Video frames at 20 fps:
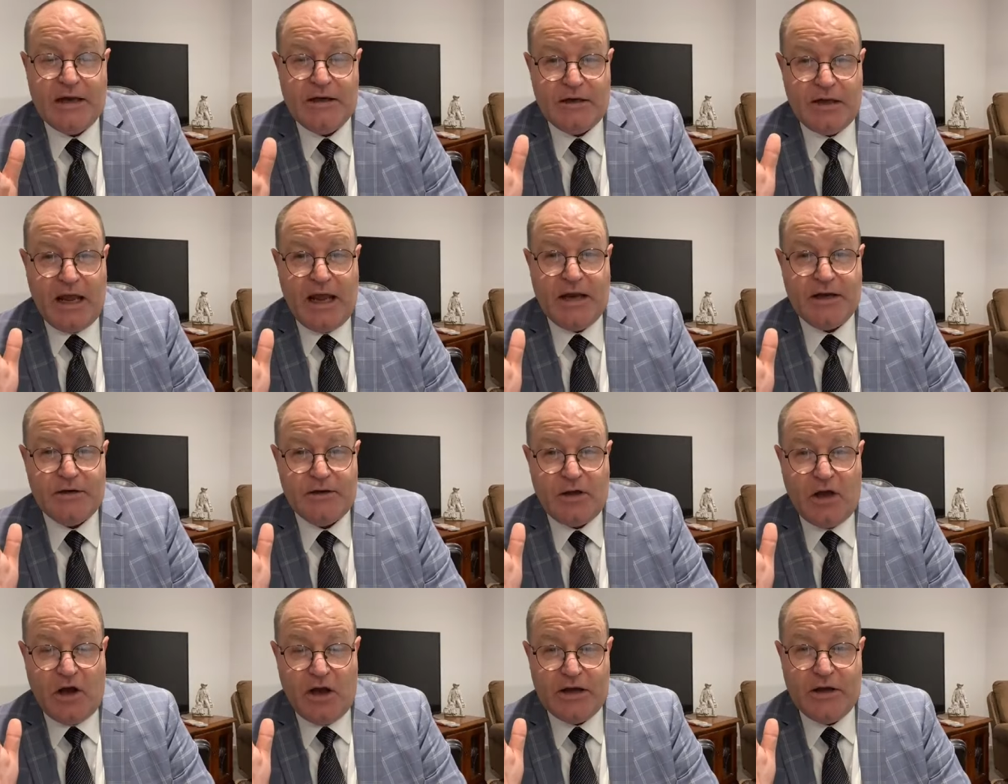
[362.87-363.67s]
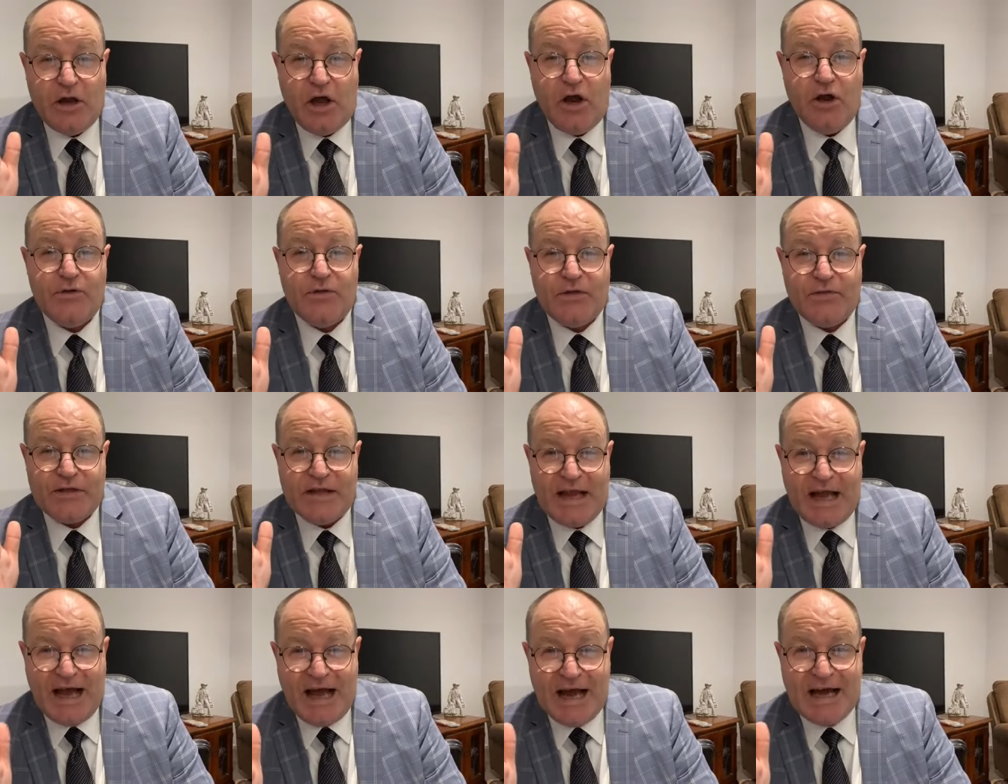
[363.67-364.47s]
and, and I know that
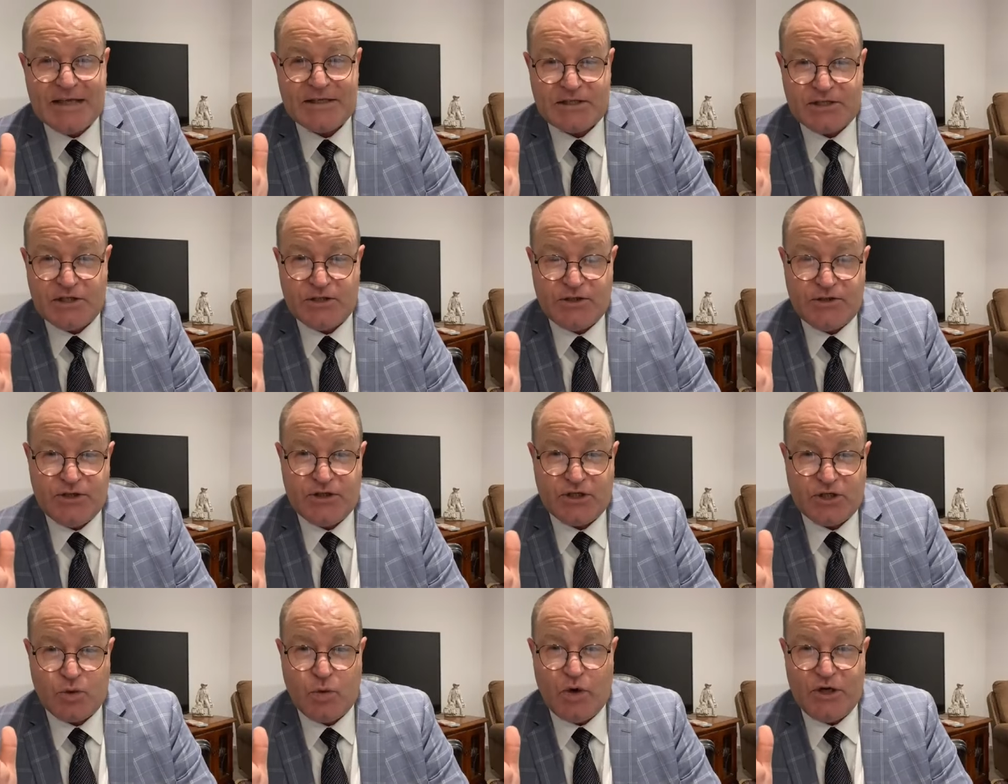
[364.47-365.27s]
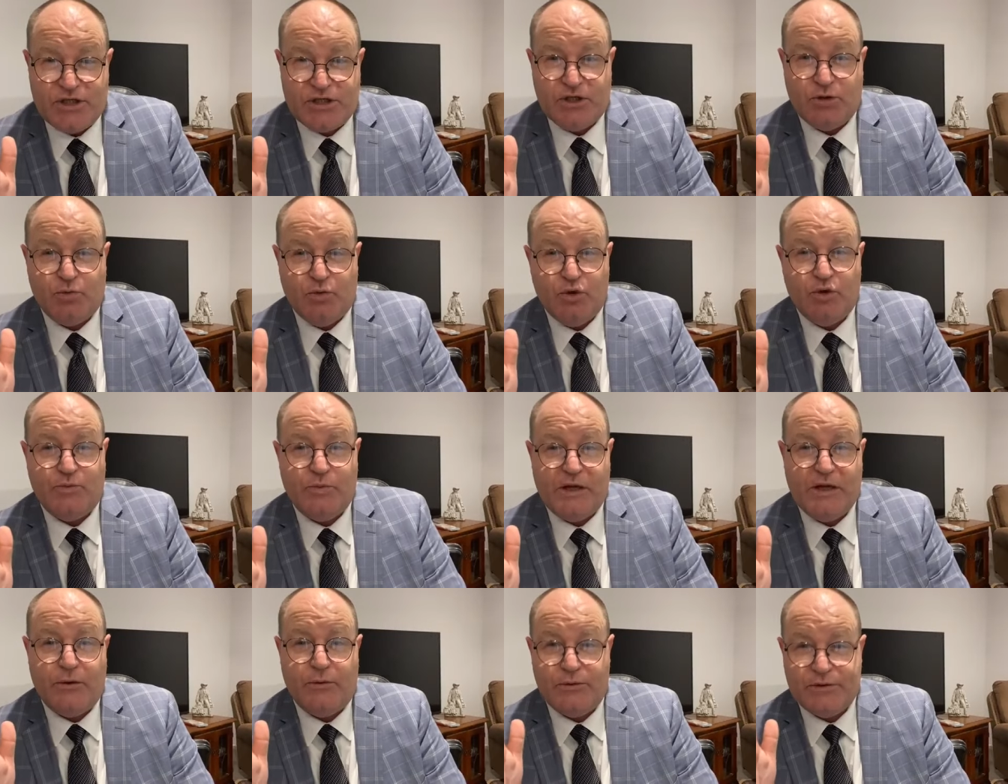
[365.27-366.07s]
the answer to this question would
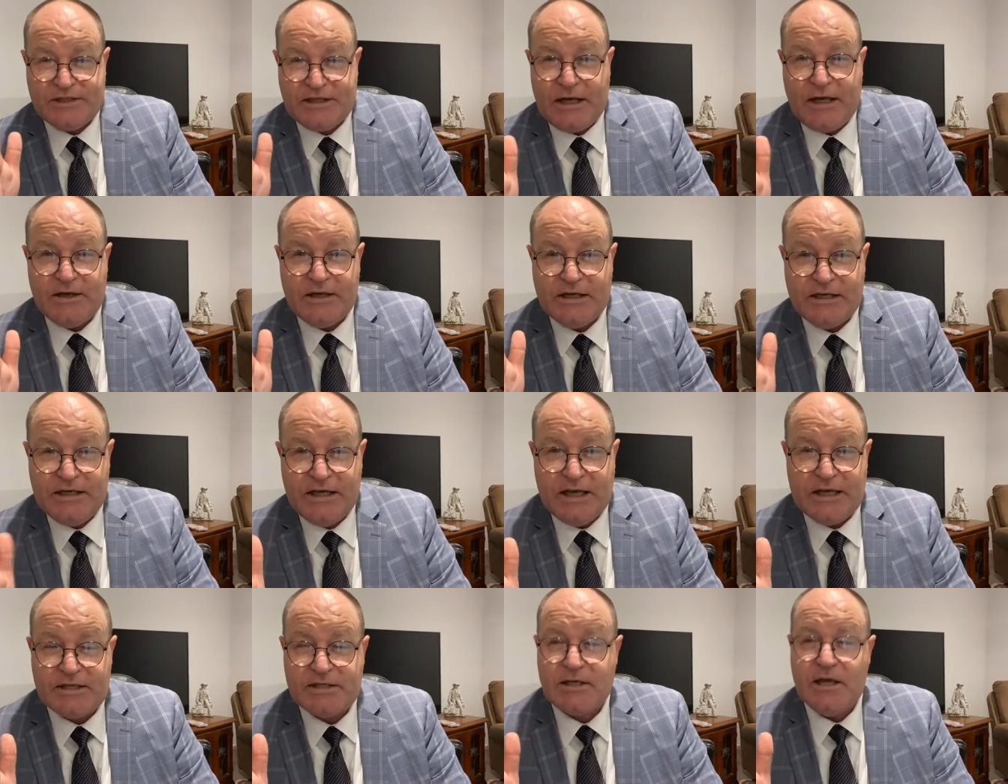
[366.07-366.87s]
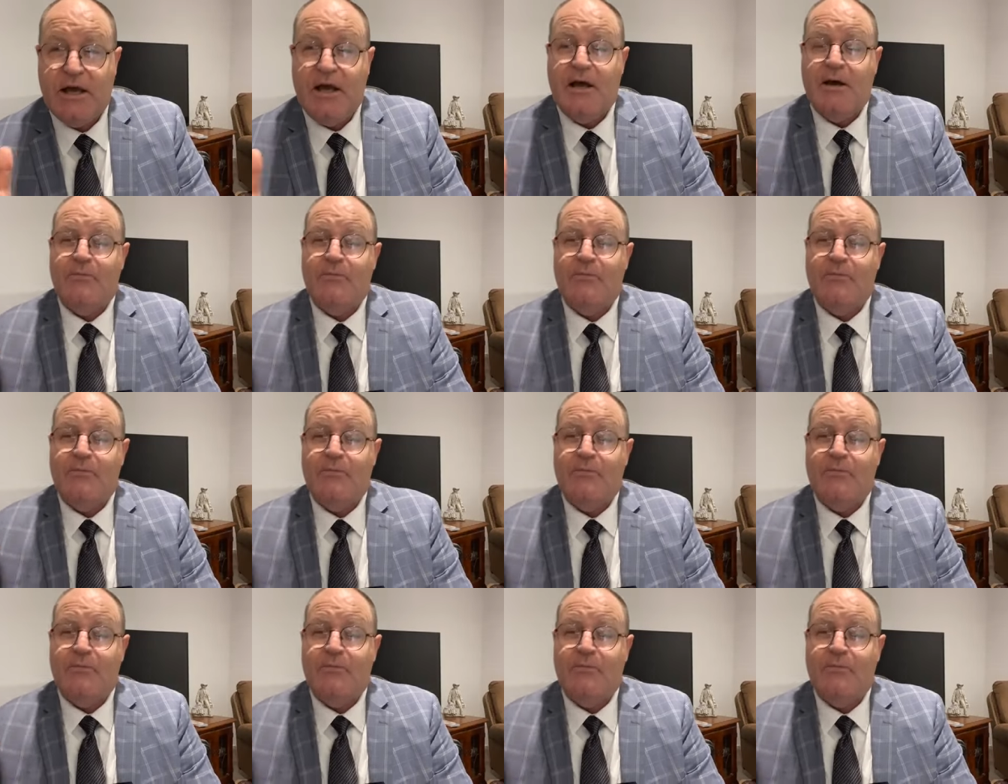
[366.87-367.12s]
be a resounding yes.